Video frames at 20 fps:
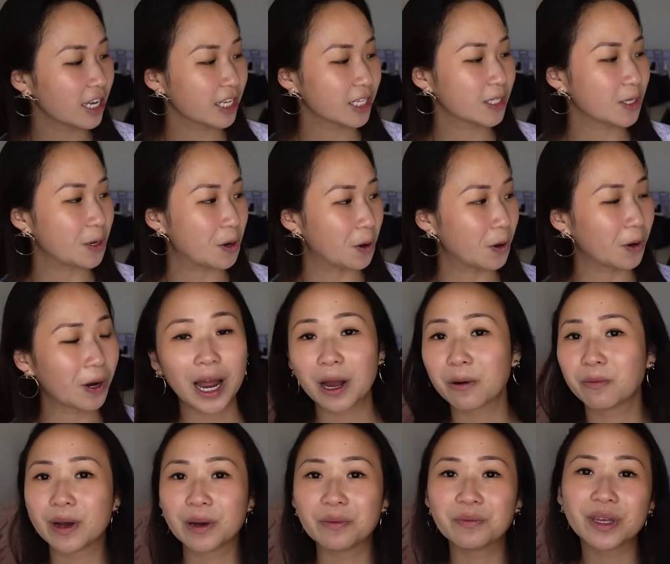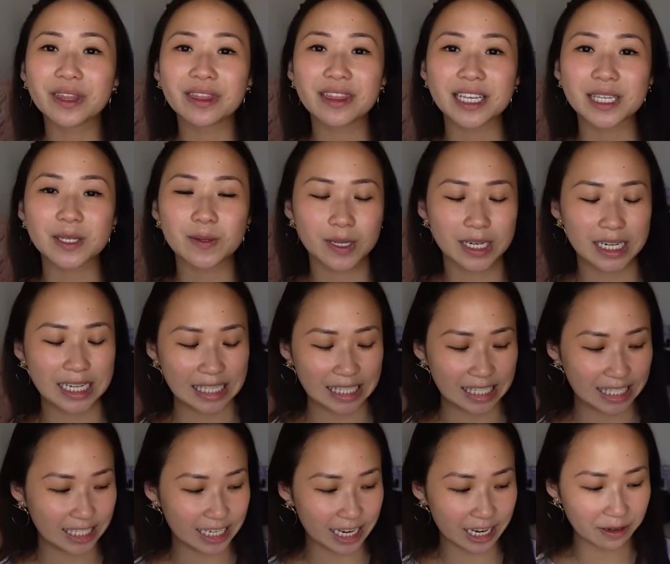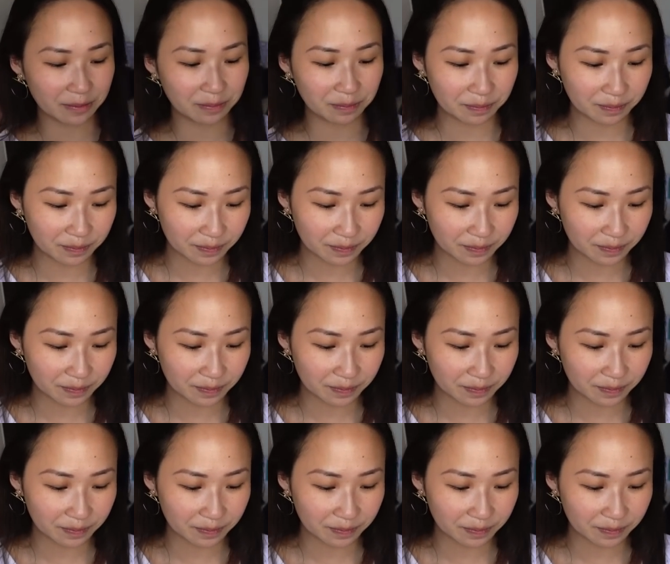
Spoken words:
So I went with this one instead.